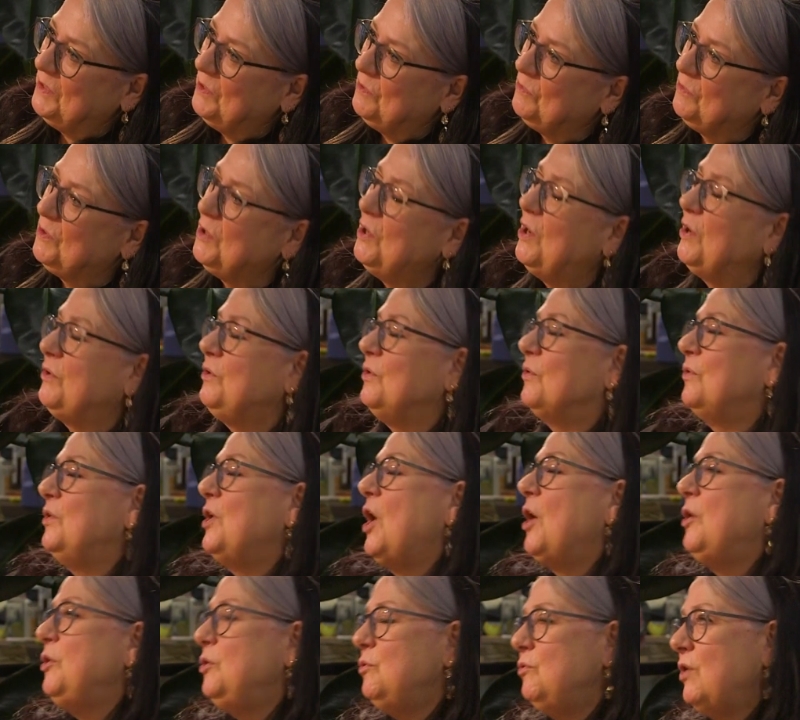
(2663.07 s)

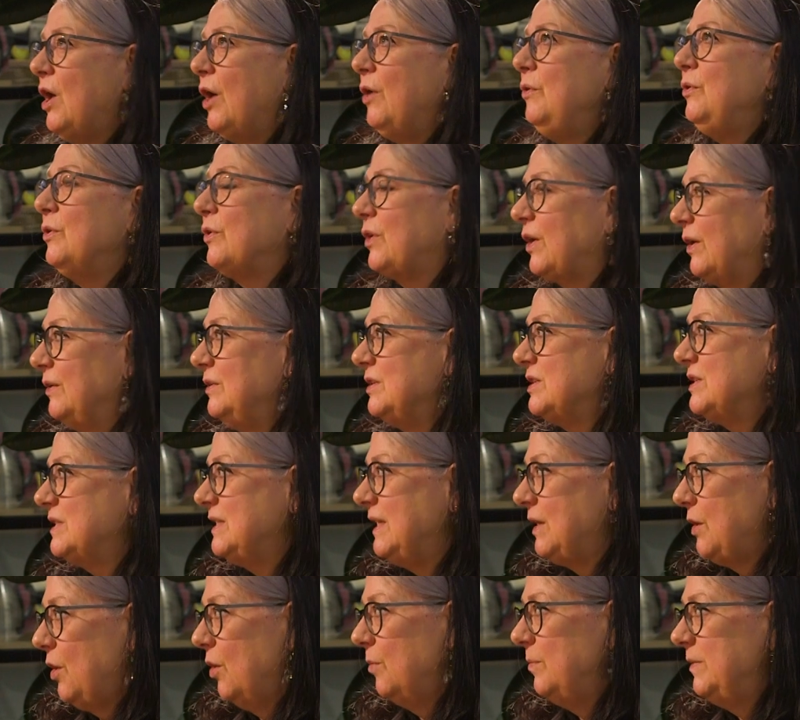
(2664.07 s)
You're going to
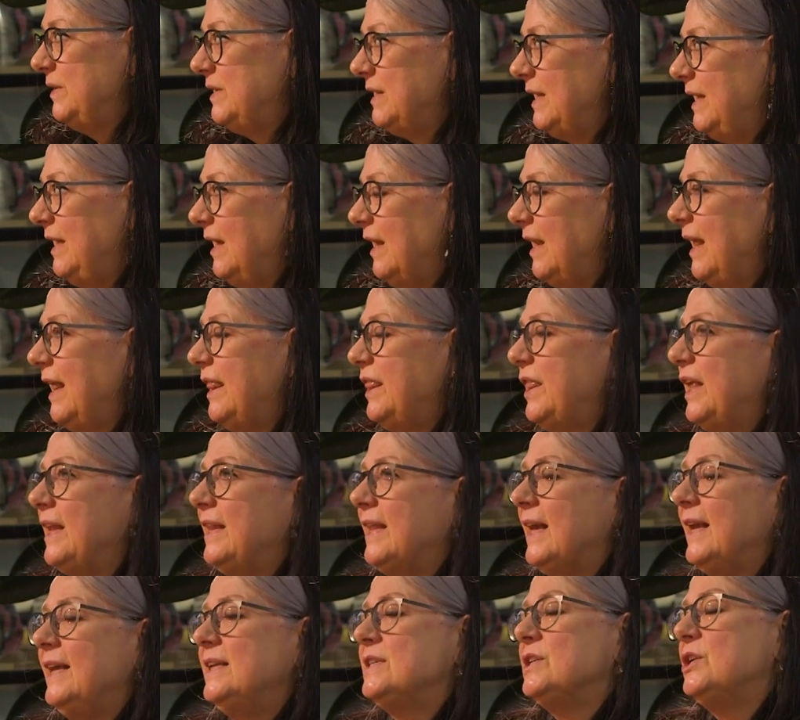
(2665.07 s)
see comedy, and I
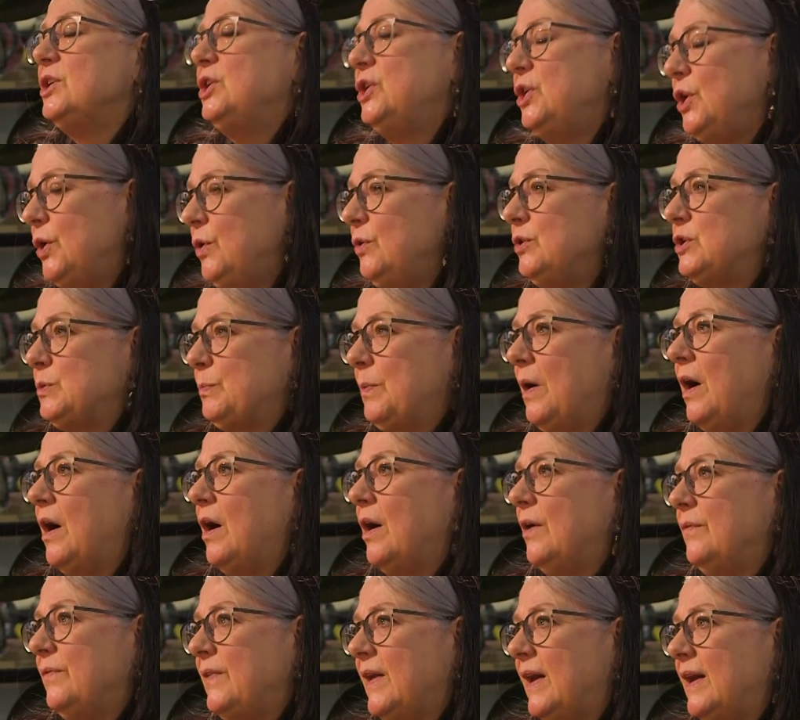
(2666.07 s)
think that is a huge
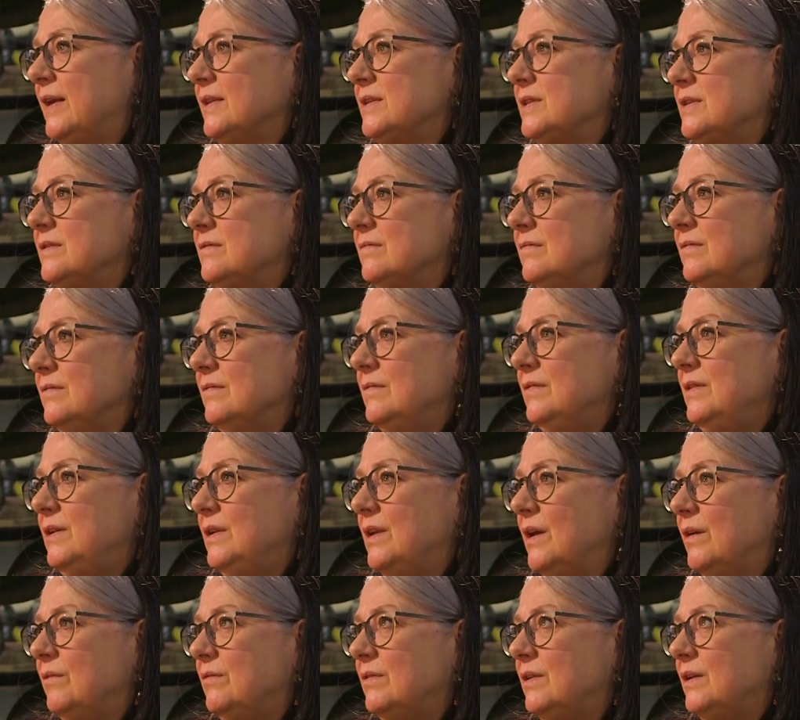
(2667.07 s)
part of that.
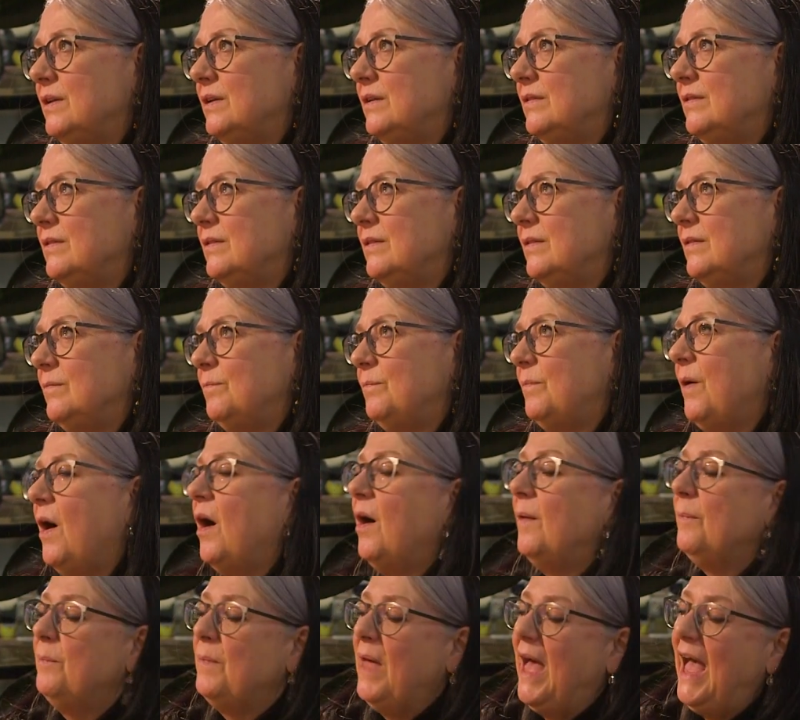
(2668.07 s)
The
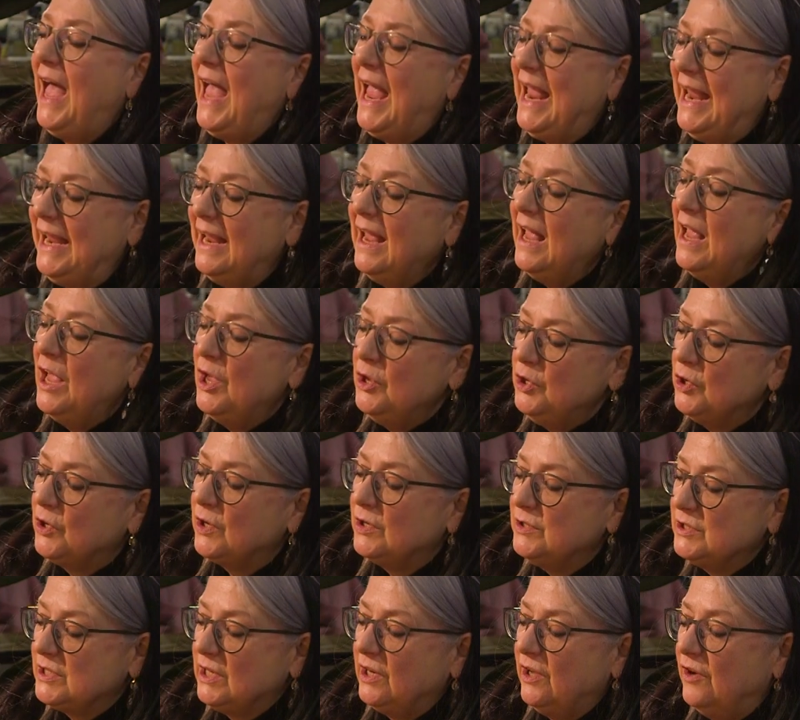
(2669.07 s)
part A,
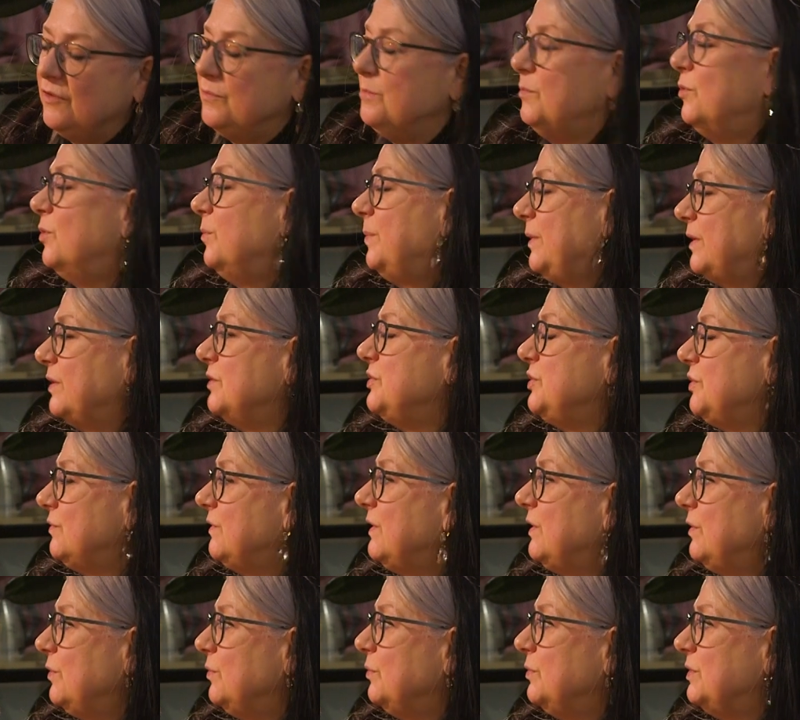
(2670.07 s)
you're going to laugh more because
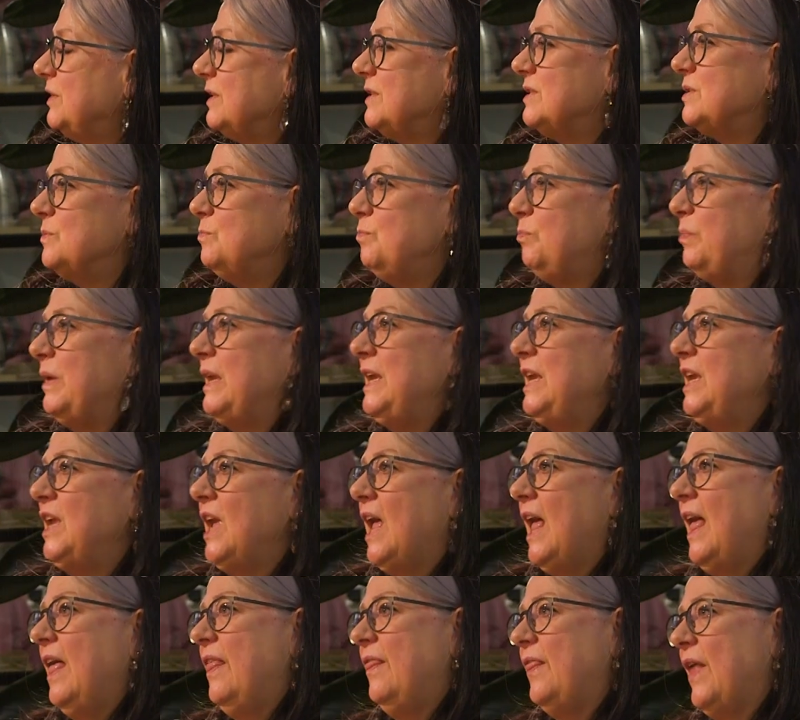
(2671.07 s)
you're in an audience, and
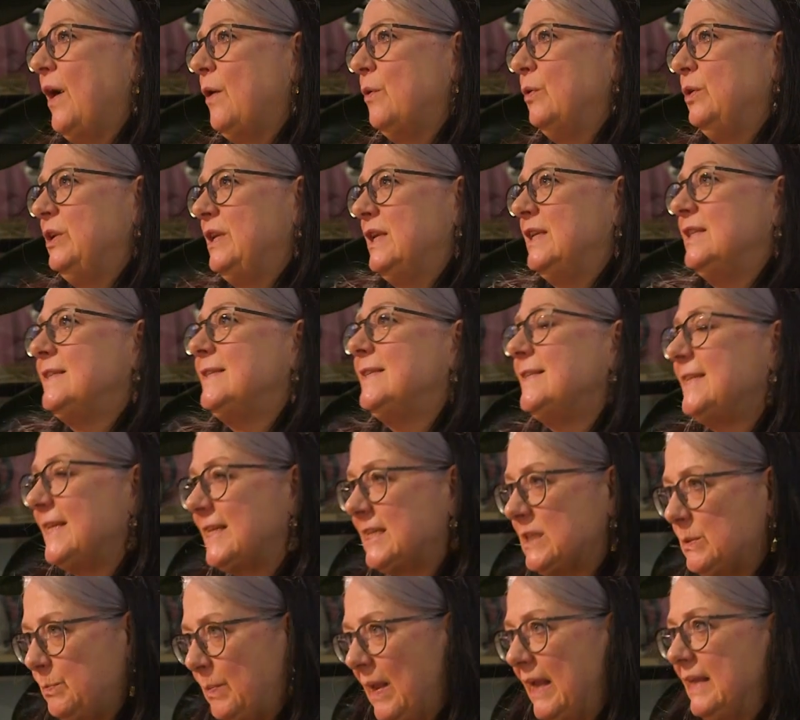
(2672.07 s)
B, that audience
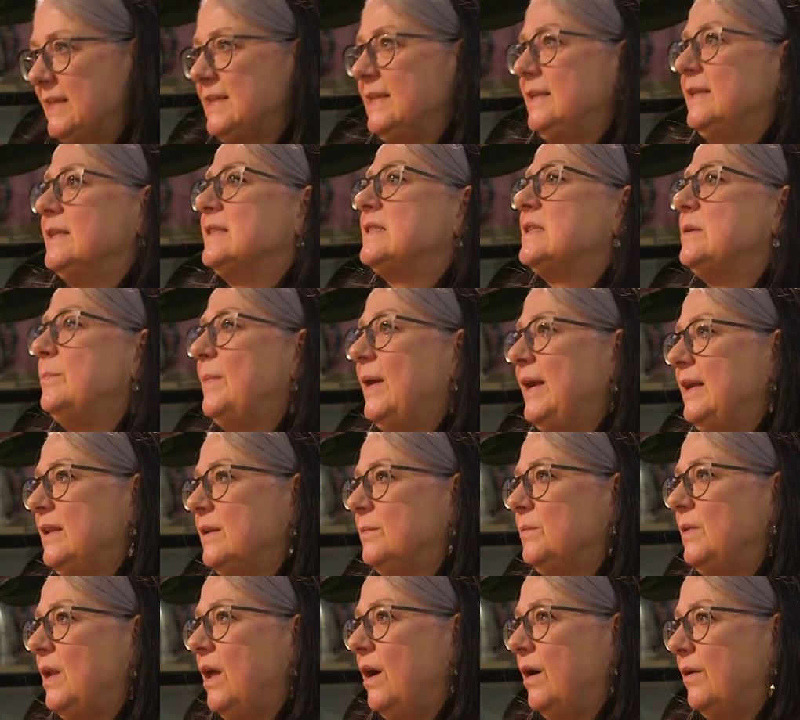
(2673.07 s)
is expecting this to
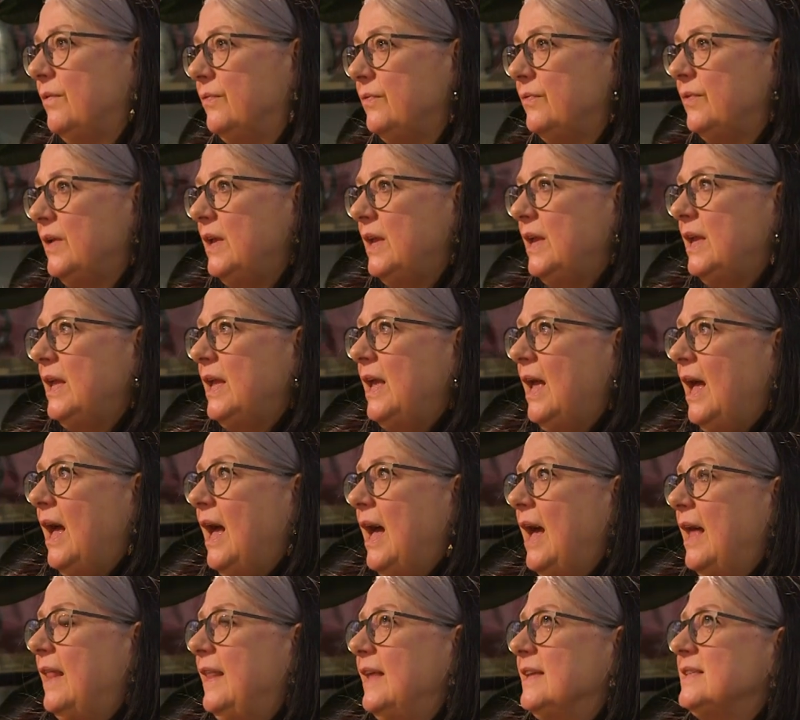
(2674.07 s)
make them laugh,
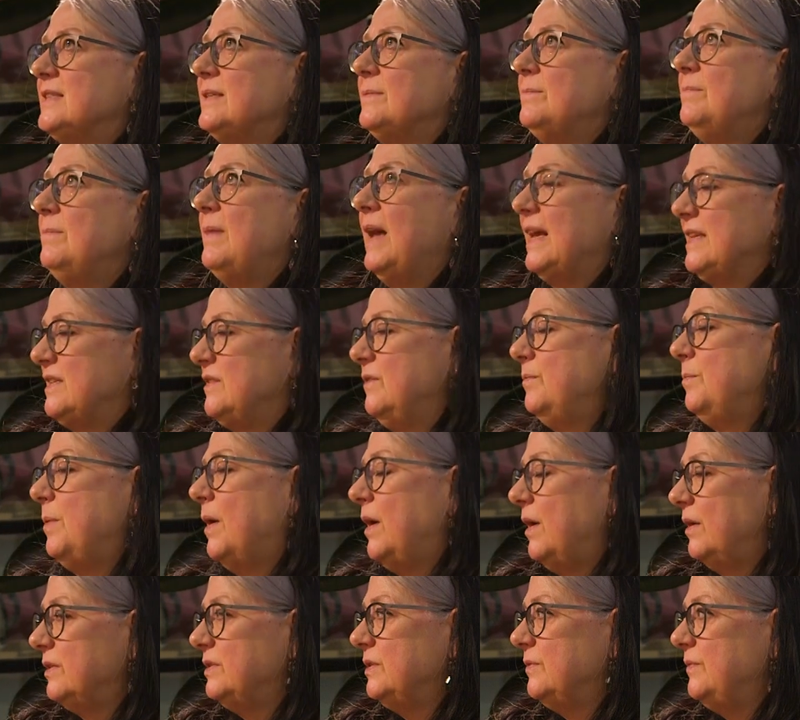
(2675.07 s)
and that's a massive
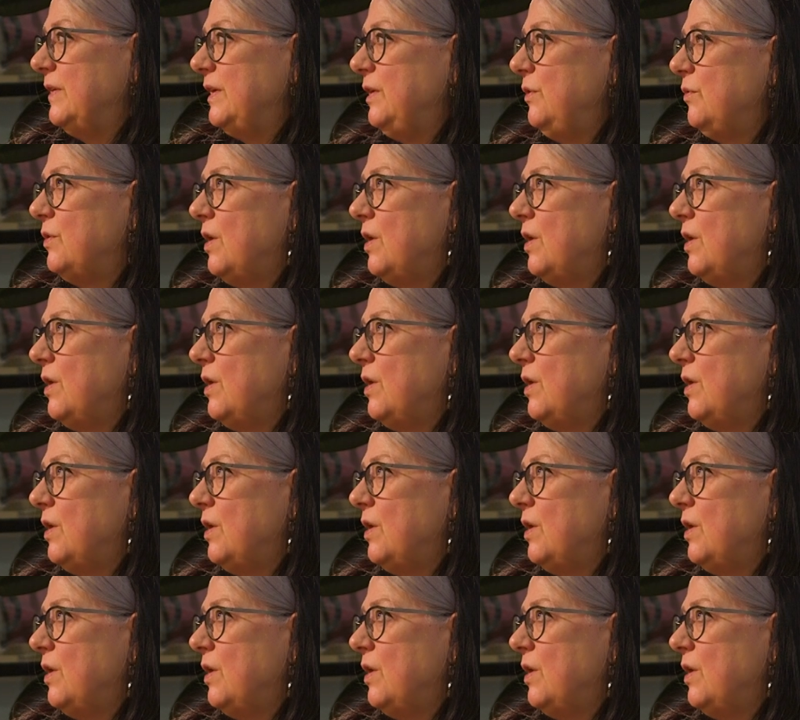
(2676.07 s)
part of it.